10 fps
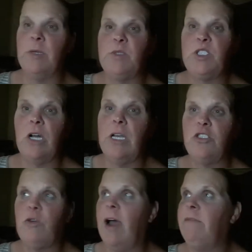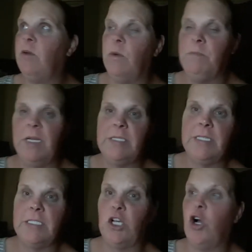I'm stuck in traffic with
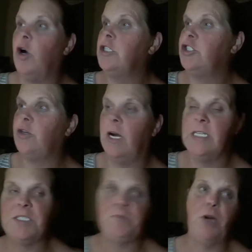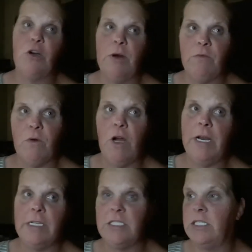buses. The car's trying to sputter and
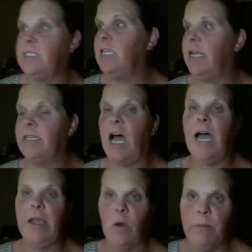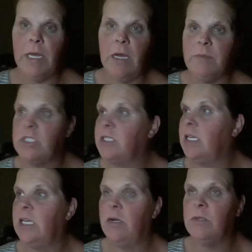run and, and die on me. I'm just
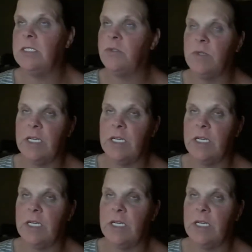like, you know what, this is